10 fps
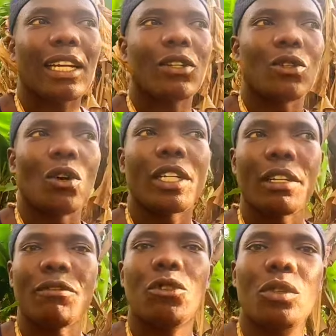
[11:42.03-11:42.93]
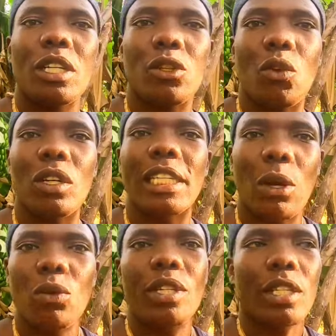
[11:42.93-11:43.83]
you know David June is called
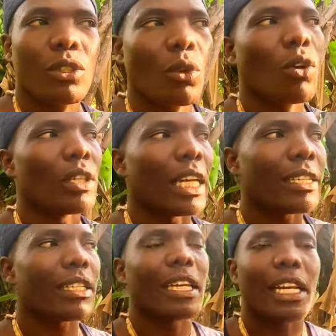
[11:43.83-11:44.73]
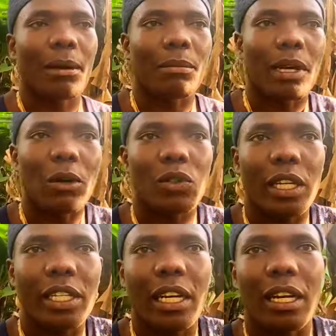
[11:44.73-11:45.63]
Daudi so that's the name
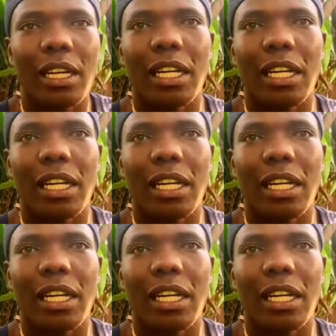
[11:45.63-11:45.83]
outside here